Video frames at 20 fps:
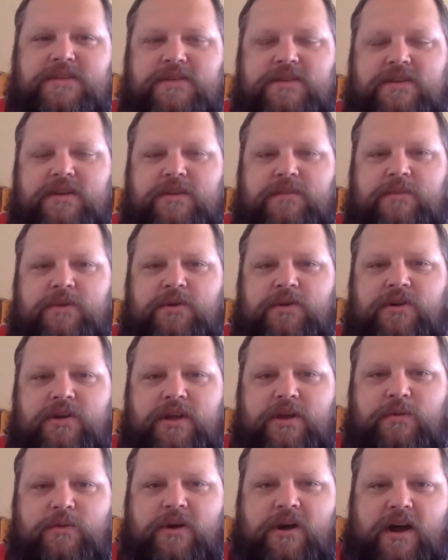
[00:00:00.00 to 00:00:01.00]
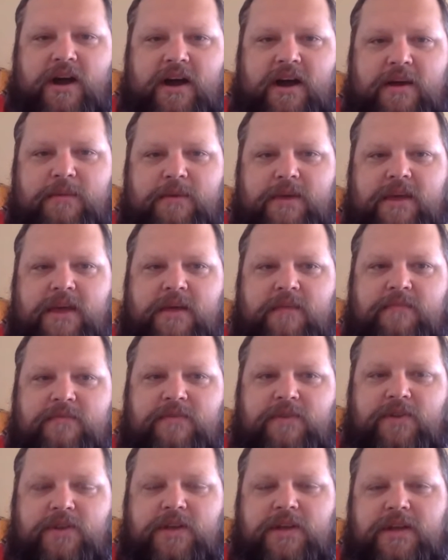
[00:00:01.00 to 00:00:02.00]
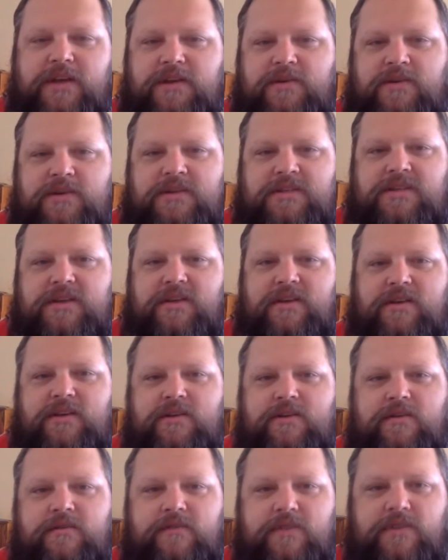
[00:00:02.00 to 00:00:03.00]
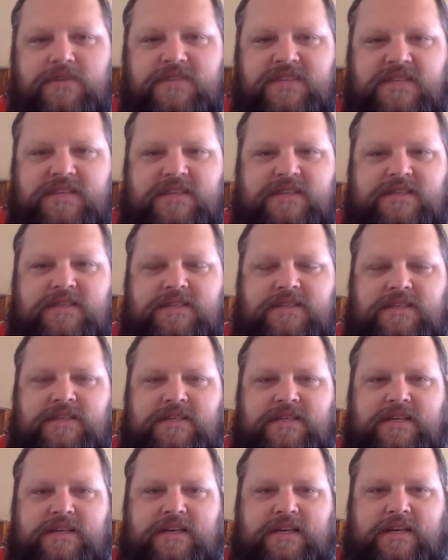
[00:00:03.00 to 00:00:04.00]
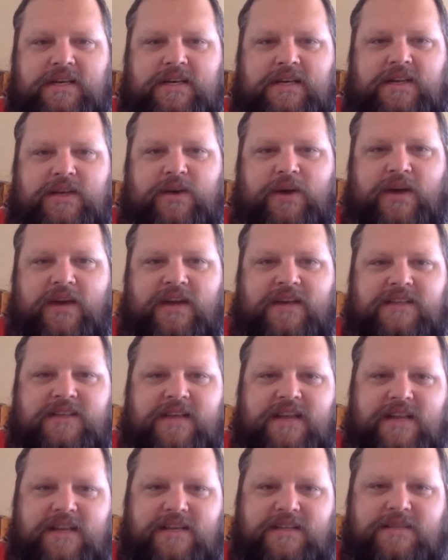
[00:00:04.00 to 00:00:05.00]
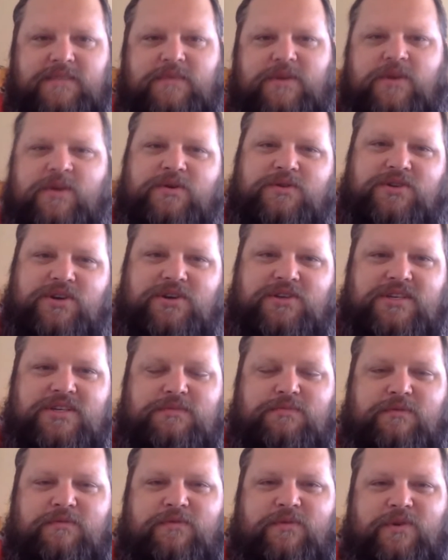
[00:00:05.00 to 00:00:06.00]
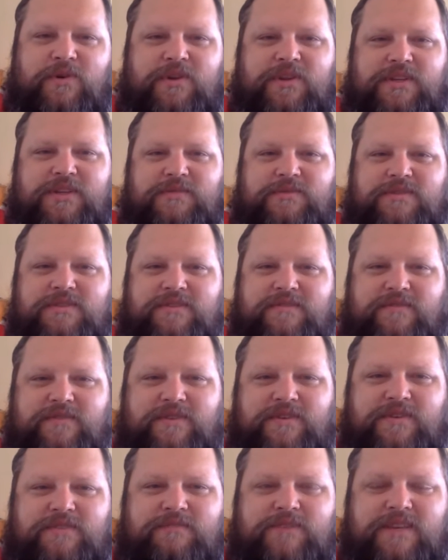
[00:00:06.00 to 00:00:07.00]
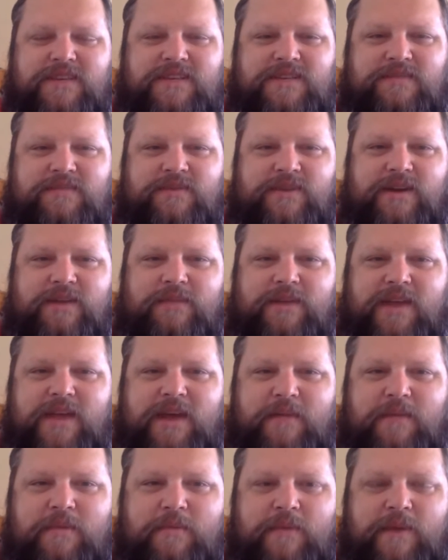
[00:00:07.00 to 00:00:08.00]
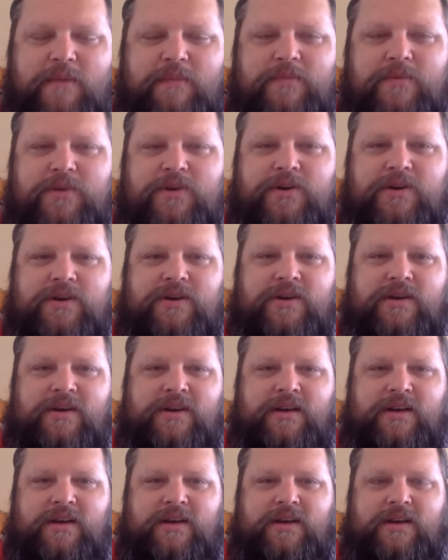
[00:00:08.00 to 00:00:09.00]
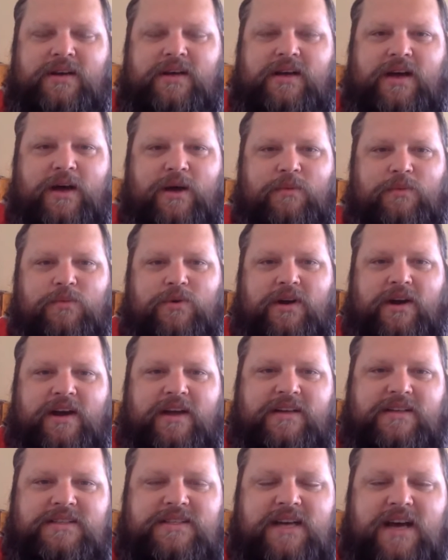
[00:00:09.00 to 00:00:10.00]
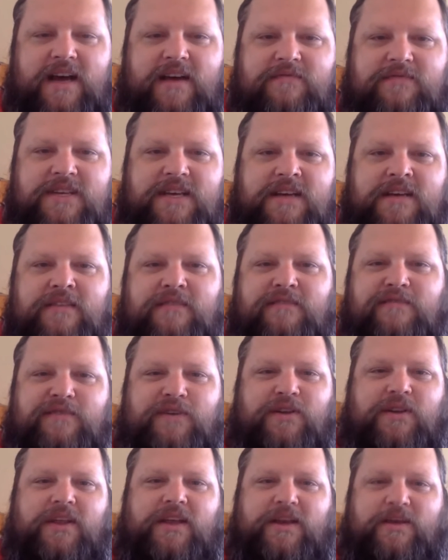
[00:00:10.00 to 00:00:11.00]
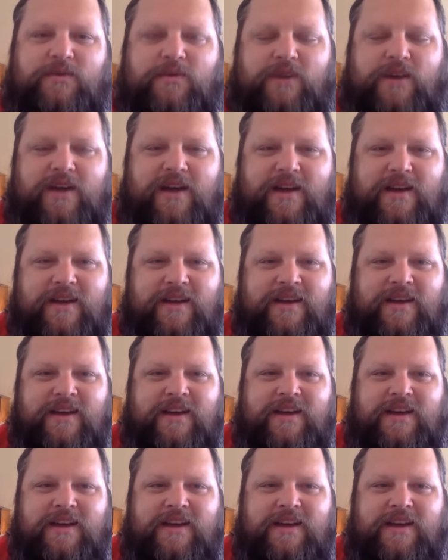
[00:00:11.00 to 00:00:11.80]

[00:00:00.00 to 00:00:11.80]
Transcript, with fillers: the community where I became fully a Unitarian Universalist. Though I had attended some UU churches before, this was the first place where I became a member, um, where I dived in fully, where I